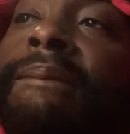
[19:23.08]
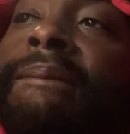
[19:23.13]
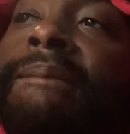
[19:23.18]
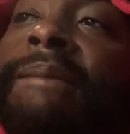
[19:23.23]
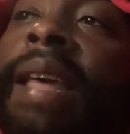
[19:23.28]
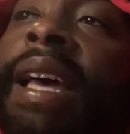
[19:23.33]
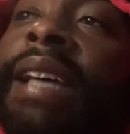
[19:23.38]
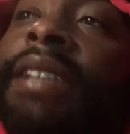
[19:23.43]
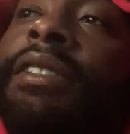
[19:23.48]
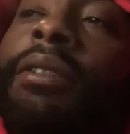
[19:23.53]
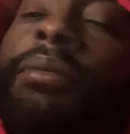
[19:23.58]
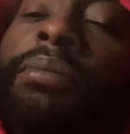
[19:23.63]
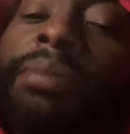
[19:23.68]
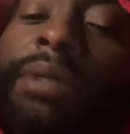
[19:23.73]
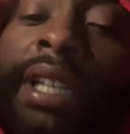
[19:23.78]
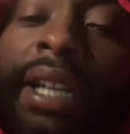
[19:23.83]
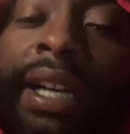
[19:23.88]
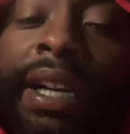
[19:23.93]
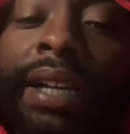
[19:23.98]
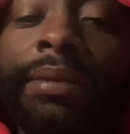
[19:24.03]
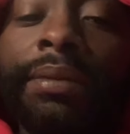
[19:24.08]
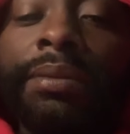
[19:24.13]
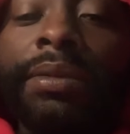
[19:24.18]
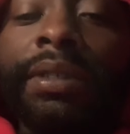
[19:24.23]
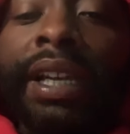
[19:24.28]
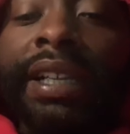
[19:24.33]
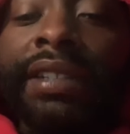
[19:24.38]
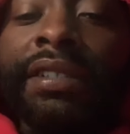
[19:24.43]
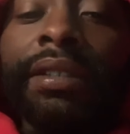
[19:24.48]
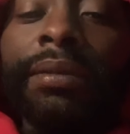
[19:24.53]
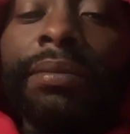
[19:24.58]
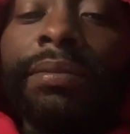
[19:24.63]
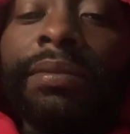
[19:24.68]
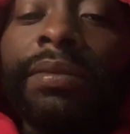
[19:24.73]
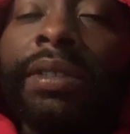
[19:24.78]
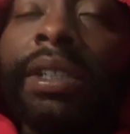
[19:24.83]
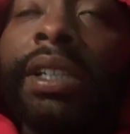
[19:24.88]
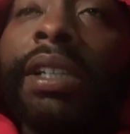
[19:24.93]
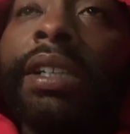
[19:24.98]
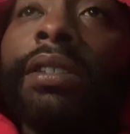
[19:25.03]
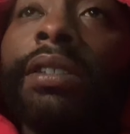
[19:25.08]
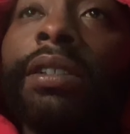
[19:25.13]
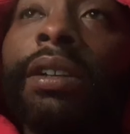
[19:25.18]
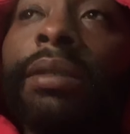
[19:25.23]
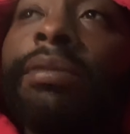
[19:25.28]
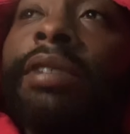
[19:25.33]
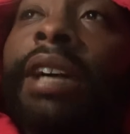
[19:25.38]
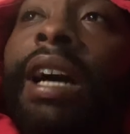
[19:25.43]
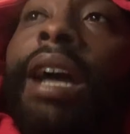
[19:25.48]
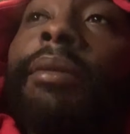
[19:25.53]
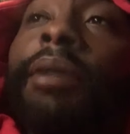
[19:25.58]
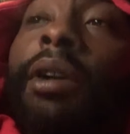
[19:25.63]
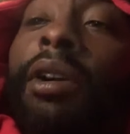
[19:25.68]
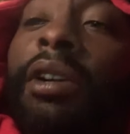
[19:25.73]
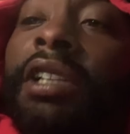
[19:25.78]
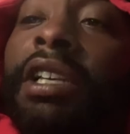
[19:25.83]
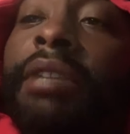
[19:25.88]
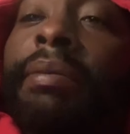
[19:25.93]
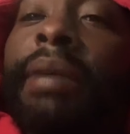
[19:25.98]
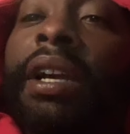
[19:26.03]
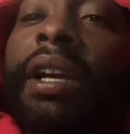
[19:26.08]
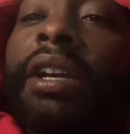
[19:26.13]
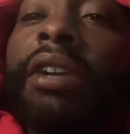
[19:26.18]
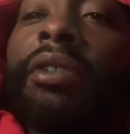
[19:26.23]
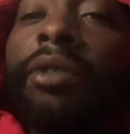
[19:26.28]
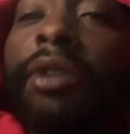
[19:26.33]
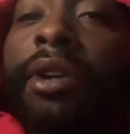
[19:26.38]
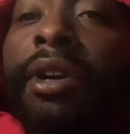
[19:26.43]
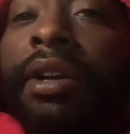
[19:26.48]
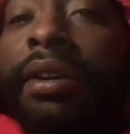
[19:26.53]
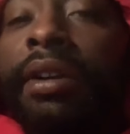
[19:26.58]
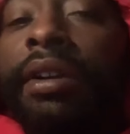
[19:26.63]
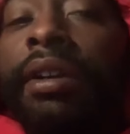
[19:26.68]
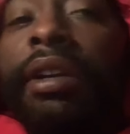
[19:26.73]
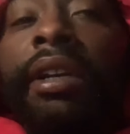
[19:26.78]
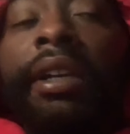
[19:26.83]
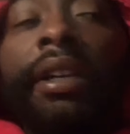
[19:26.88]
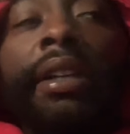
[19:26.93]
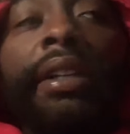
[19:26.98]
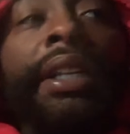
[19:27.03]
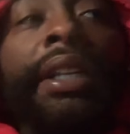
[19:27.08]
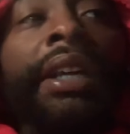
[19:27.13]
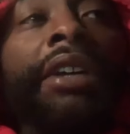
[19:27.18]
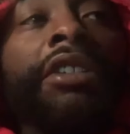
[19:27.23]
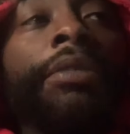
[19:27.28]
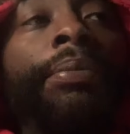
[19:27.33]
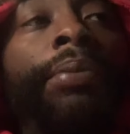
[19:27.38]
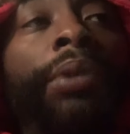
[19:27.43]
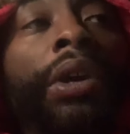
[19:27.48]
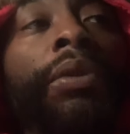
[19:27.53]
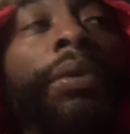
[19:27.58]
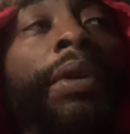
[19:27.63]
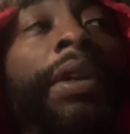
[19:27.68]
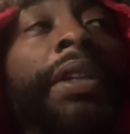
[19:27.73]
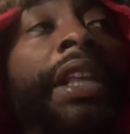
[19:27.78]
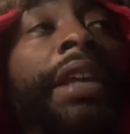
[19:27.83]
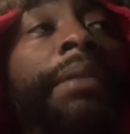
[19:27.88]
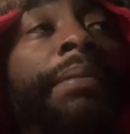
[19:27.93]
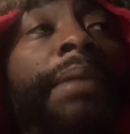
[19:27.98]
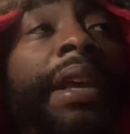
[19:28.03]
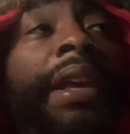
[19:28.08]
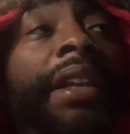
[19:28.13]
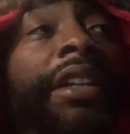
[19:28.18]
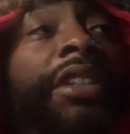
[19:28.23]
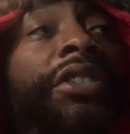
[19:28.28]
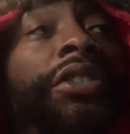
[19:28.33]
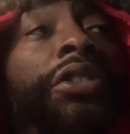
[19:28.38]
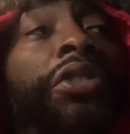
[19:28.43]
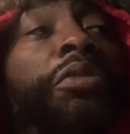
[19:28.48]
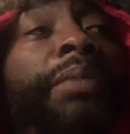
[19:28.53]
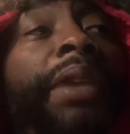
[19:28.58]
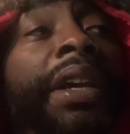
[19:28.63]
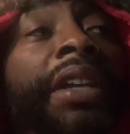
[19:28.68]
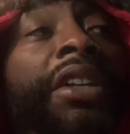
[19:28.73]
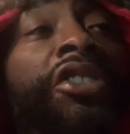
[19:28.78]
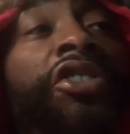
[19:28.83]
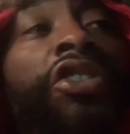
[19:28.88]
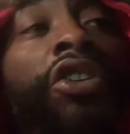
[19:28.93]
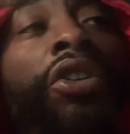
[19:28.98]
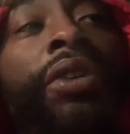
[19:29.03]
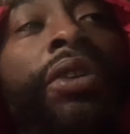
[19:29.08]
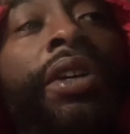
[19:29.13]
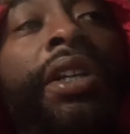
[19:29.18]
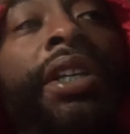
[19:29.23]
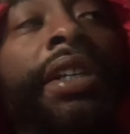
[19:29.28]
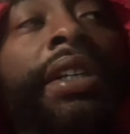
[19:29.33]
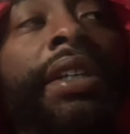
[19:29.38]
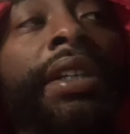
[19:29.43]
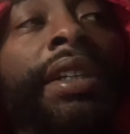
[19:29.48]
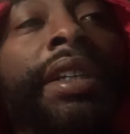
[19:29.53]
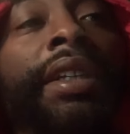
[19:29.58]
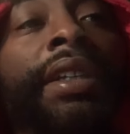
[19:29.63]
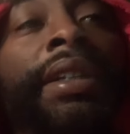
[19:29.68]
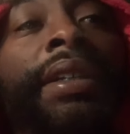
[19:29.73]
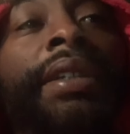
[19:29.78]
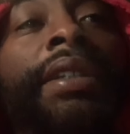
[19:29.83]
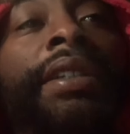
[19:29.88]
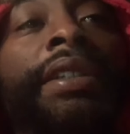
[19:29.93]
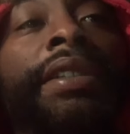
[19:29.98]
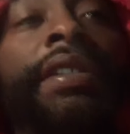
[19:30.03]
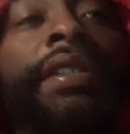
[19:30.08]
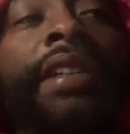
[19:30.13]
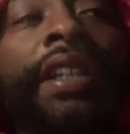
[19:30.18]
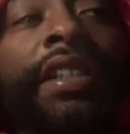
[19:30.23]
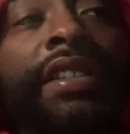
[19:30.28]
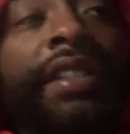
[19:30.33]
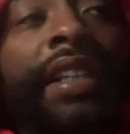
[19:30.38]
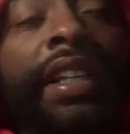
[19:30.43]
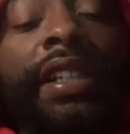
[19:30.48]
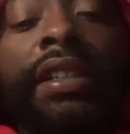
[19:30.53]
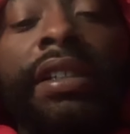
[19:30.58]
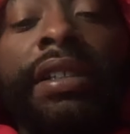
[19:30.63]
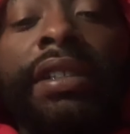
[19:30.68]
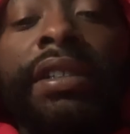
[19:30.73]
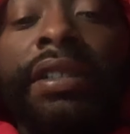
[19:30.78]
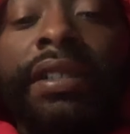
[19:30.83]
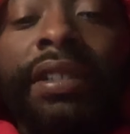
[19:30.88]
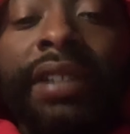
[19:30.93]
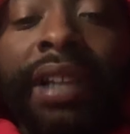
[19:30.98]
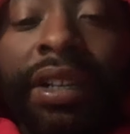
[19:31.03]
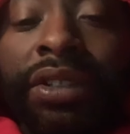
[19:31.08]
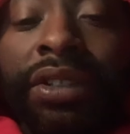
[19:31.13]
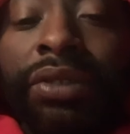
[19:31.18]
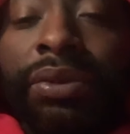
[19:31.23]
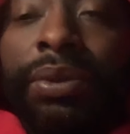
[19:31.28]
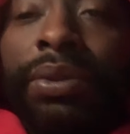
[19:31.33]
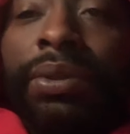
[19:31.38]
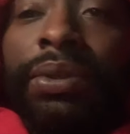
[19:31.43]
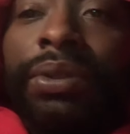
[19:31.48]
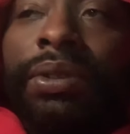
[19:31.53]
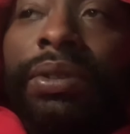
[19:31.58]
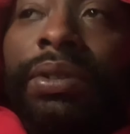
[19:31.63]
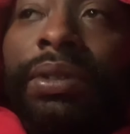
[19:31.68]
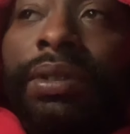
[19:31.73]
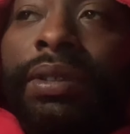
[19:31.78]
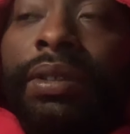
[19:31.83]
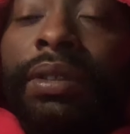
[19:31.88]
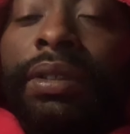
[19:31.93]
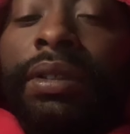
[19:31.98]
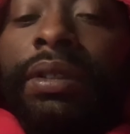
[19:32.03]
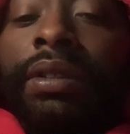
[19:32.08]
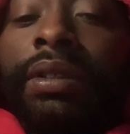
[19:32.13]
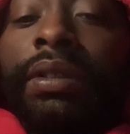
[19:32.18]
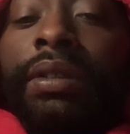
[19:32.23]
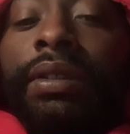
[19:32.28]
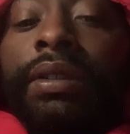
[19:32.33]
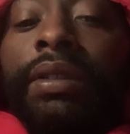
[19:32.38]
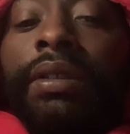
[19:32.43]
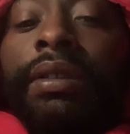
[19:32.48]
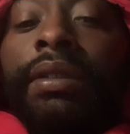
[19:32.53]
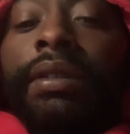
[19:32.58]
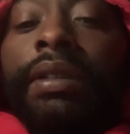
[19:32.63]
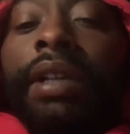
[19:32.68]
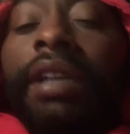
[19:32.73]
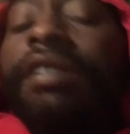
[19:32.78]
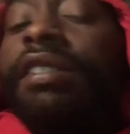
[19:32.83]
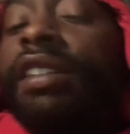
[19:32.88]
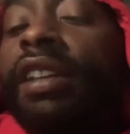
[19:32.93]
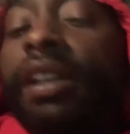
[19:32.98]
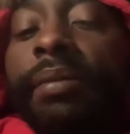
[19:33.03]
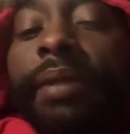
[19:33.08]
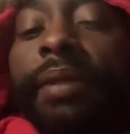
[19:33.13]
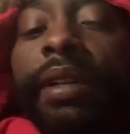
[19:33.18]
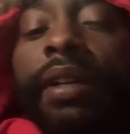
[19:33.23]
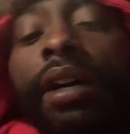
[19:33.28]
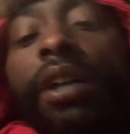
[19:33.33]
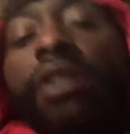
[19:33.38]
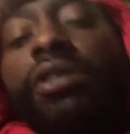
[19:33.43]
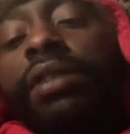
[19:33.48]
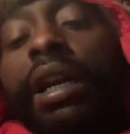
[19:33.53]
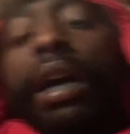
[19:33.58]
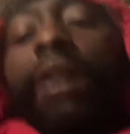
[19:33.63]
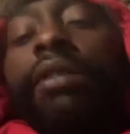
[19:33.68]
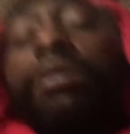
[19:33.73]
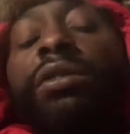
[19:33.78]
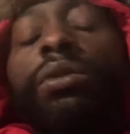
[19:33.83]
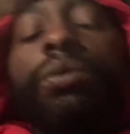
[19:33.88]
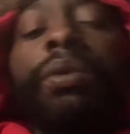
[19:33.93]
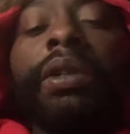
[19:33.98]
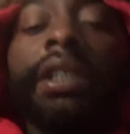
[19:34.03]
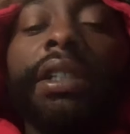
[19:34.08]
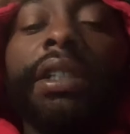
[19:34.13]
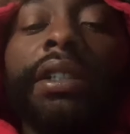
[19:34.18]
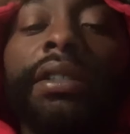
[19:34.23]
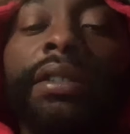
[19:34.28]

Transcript: At some time, at some sometime early in my career, there's a point where they made us do mandatory six day schedules. That's damn near 100 hours a week.